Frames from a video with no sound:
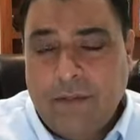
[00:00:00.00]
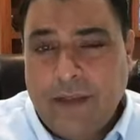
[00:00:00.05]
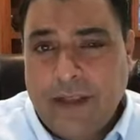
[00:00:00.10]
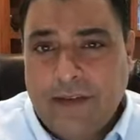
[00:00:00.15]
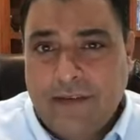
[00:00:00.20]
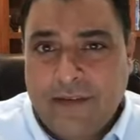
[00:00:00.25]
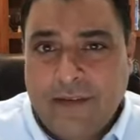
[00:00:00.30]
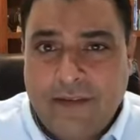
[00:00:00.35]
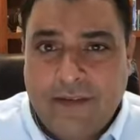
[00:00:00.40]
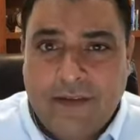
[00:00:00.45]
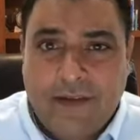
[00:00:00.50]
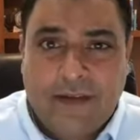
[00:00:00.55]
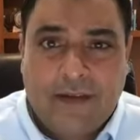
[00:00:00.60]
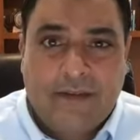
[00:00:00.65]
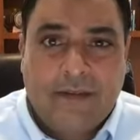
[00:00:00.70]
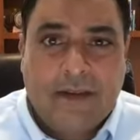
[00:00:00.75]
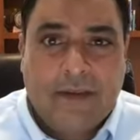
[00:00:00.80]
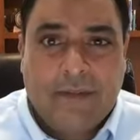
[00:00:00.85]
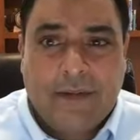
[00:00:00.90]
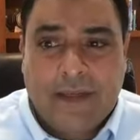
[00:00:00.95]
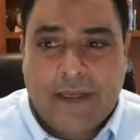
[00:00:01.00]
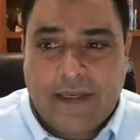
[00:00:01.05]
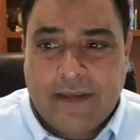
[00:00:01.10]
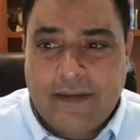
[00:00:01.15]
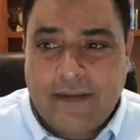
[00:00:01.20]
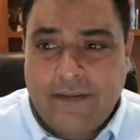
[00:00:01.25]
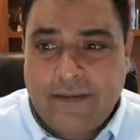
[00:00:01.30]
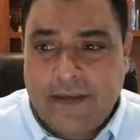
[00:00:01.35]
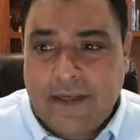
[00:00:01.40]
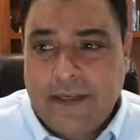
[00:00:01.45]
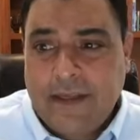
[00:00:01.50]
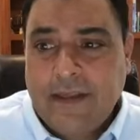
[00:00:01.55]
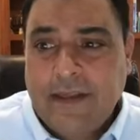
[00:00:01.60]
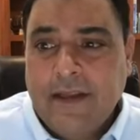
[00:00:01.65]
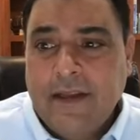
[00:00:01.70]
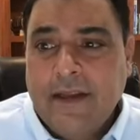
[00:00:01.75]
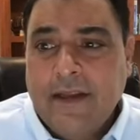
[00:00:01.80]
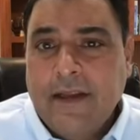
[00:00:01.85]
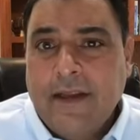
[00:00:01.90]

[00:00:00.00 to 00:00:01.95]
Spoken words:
plasticity, develop connectivity.